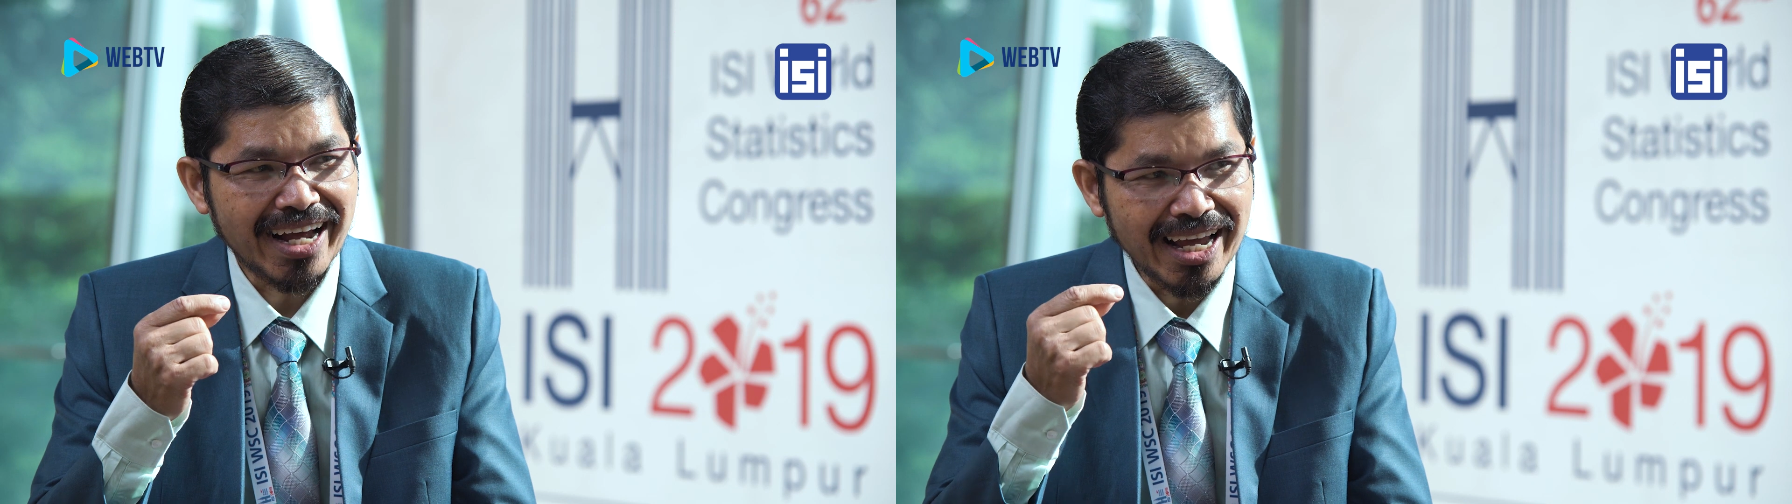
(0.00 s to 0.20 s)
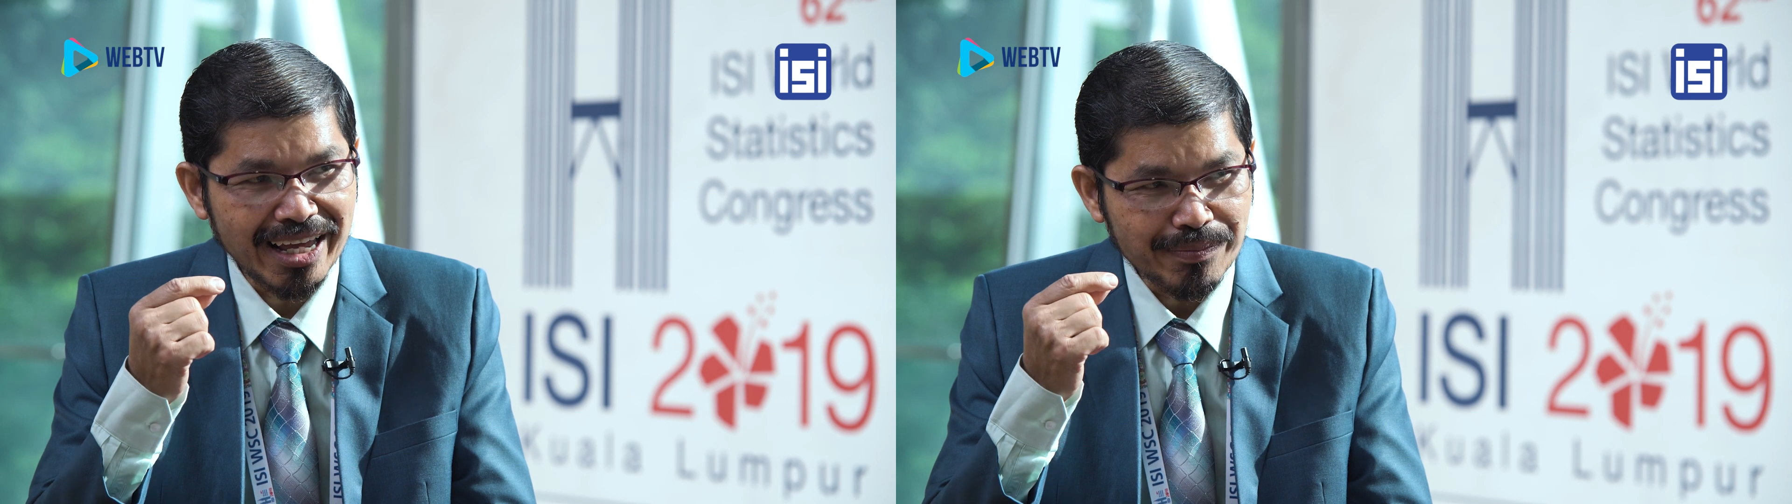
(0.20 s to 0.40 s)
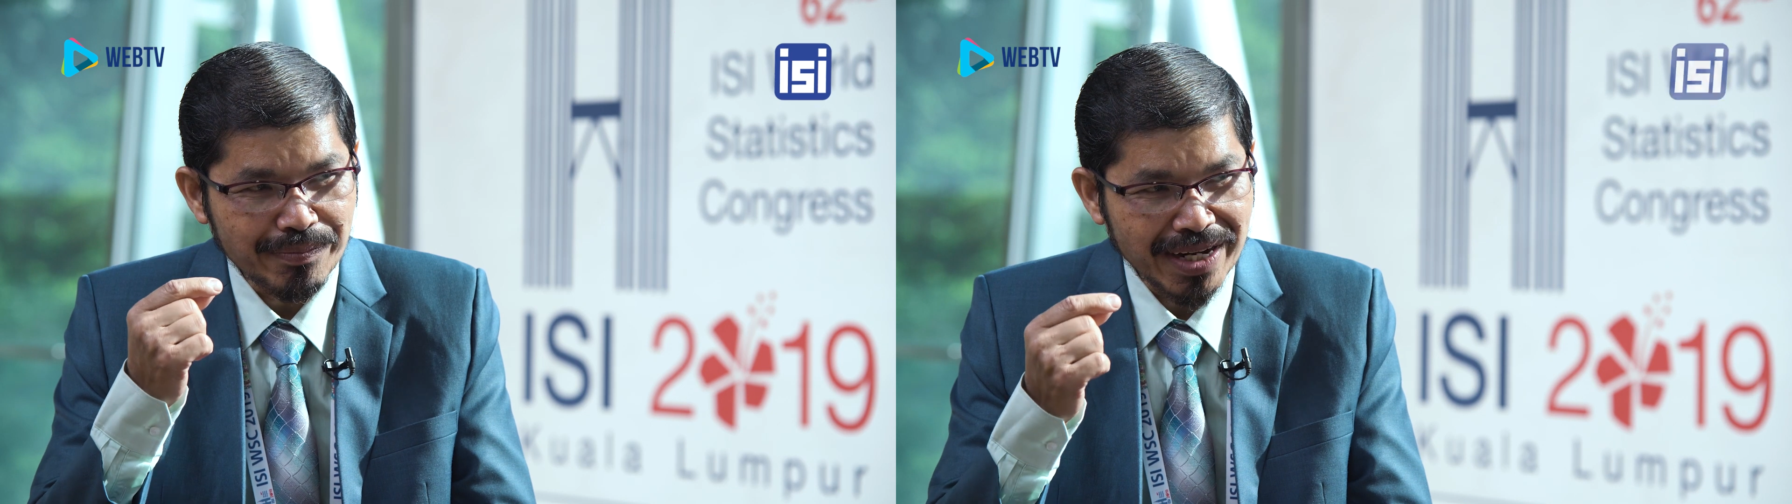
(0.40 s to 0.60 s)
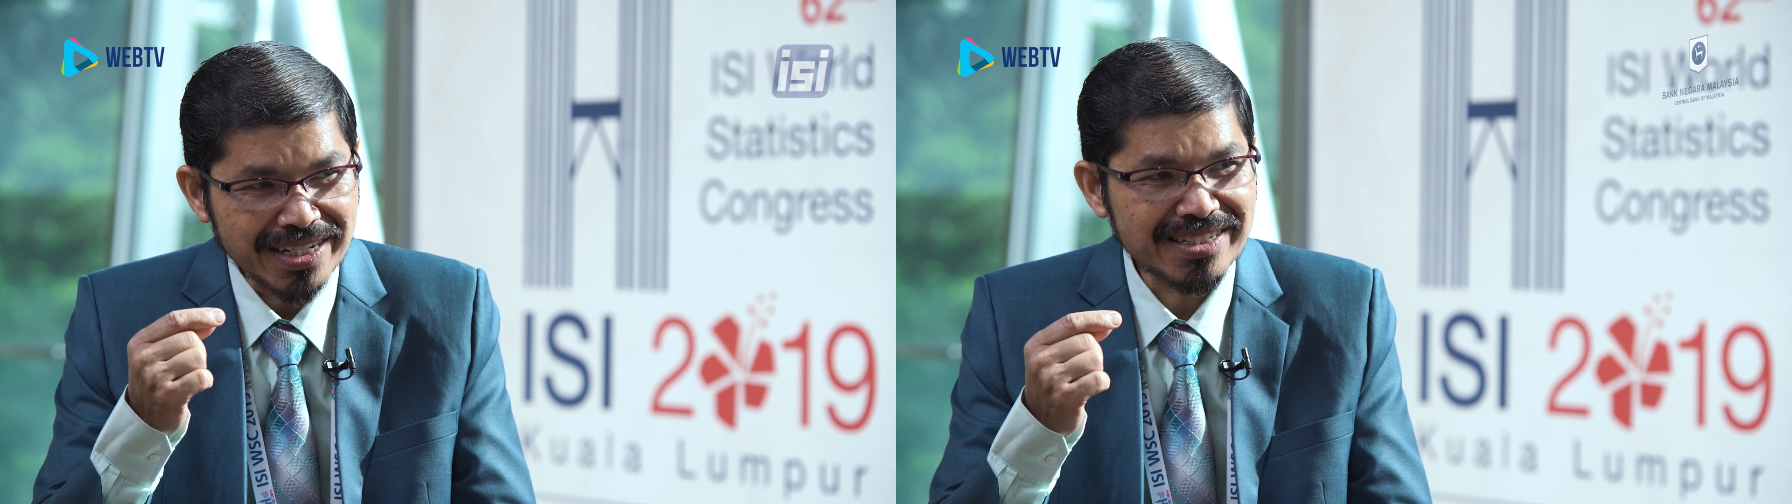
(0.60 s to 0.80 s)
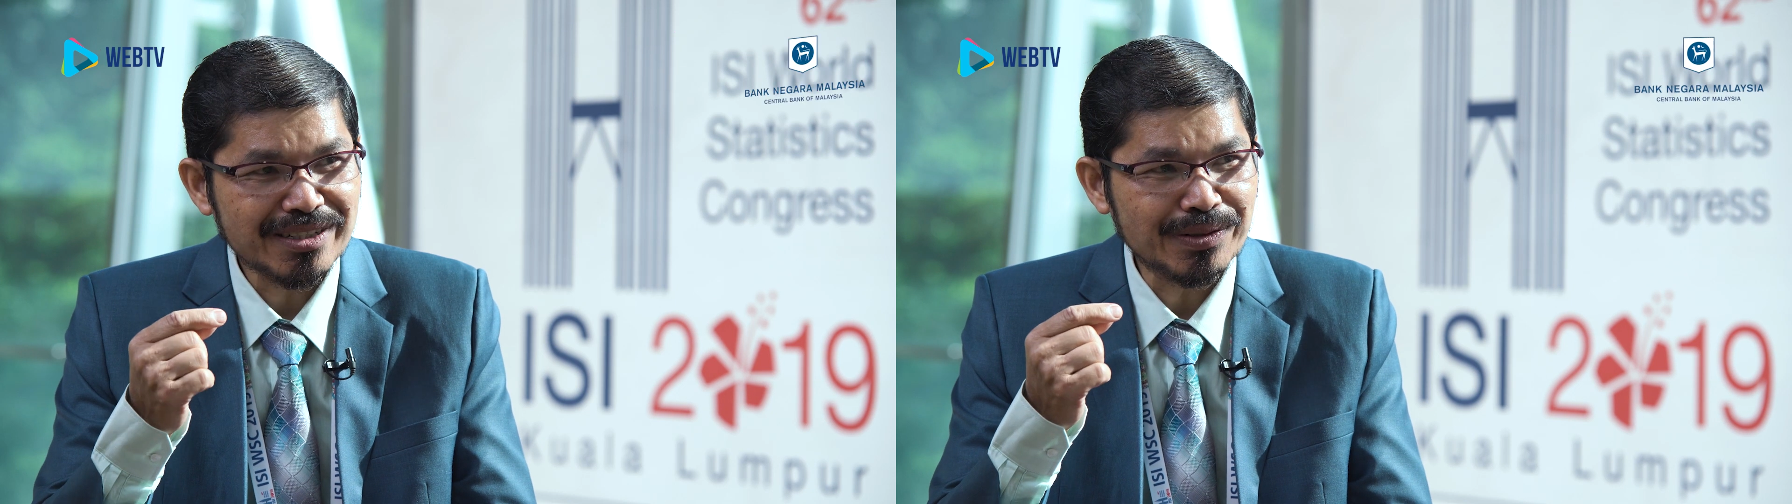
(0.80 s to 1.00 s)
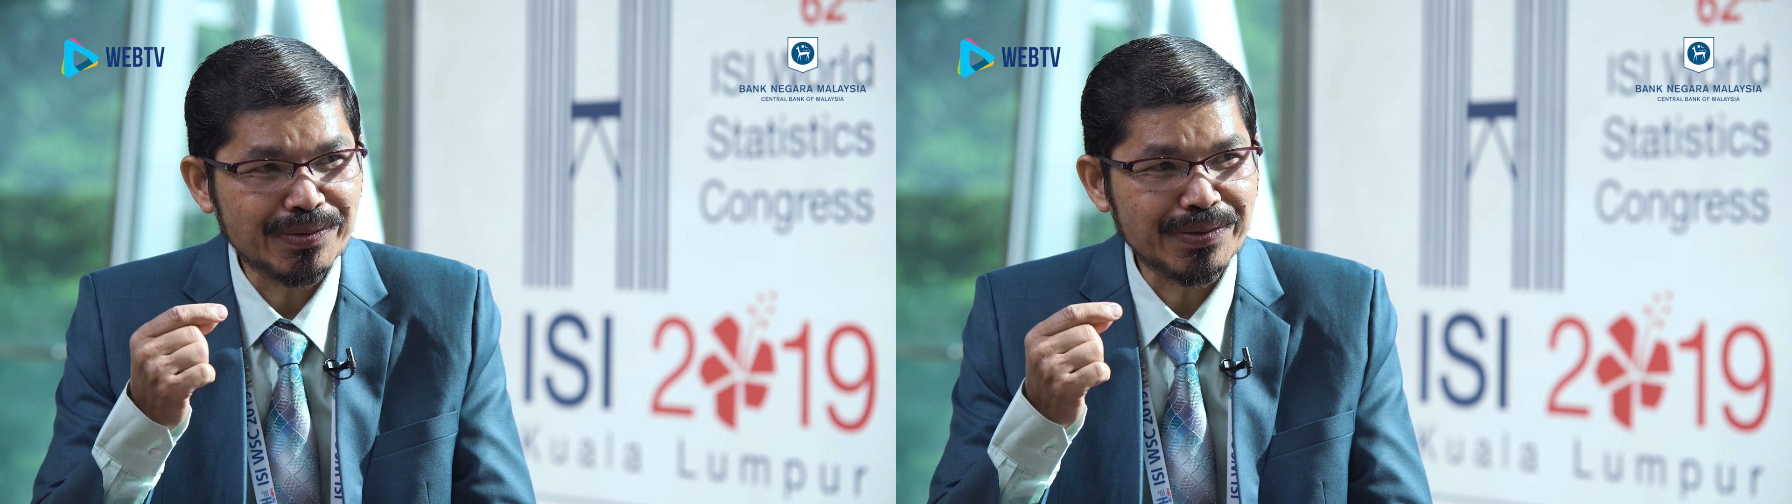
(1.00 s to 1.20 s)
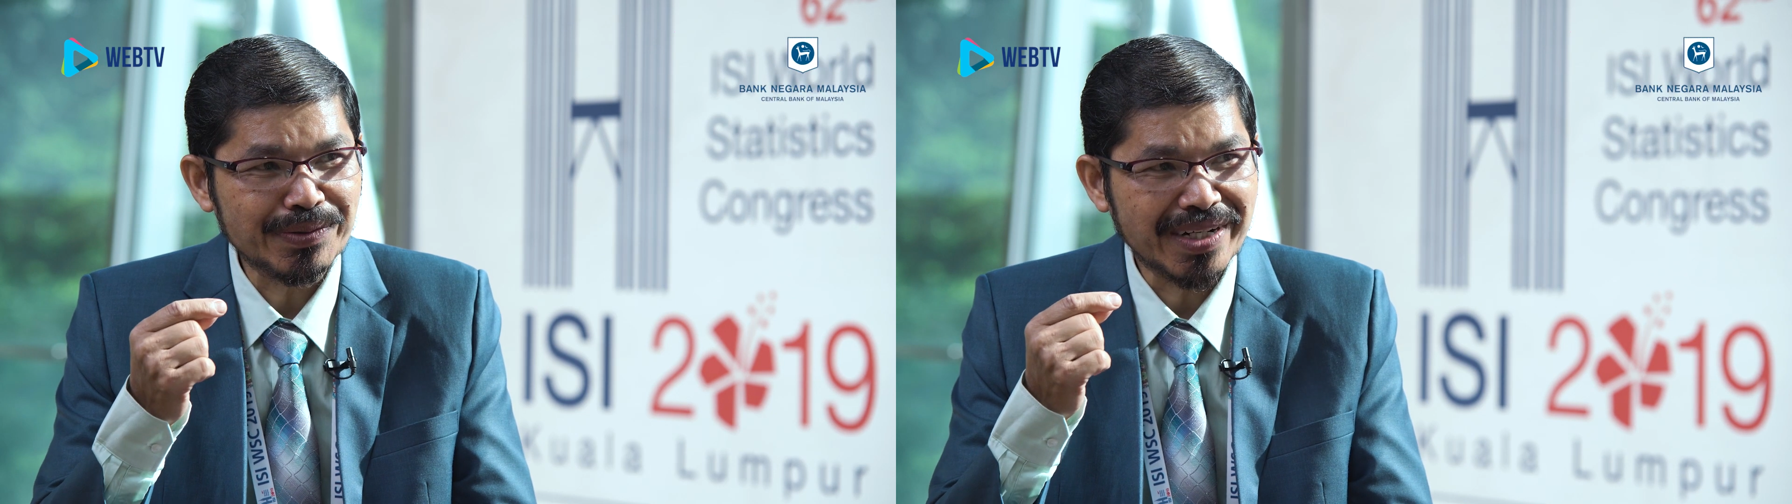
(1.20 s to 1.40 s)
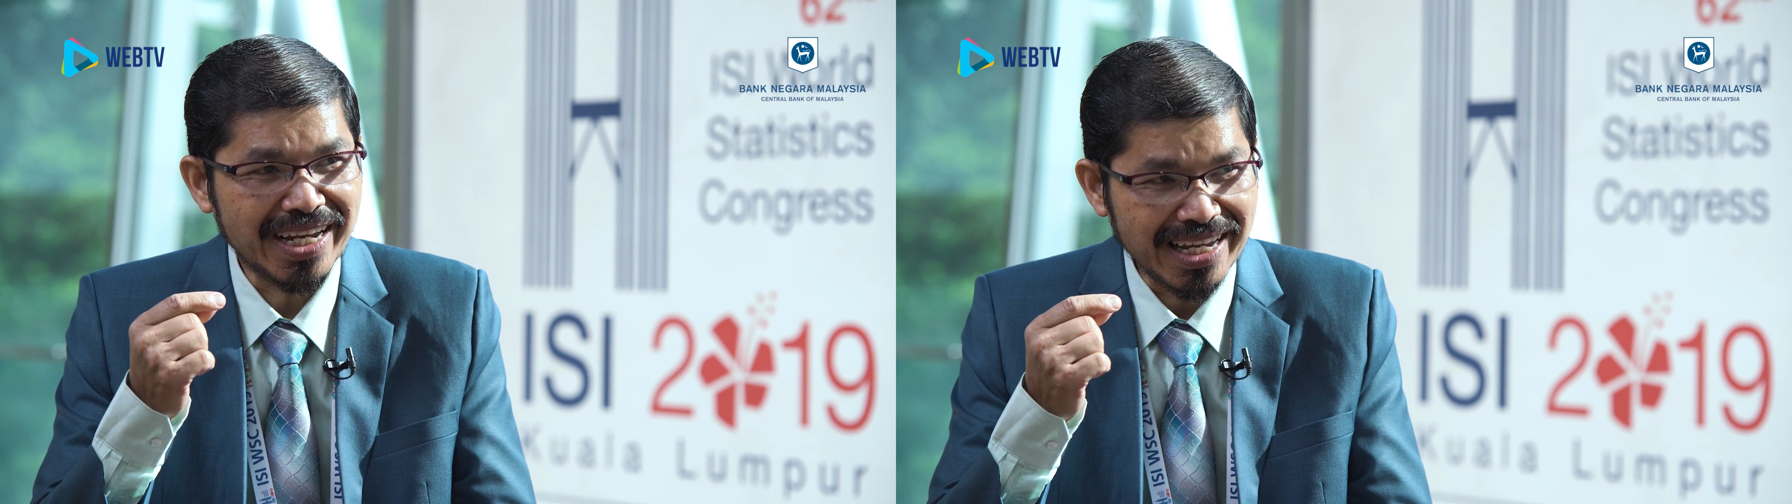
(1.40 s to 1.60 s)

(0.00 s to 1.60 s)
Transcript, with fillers: I must do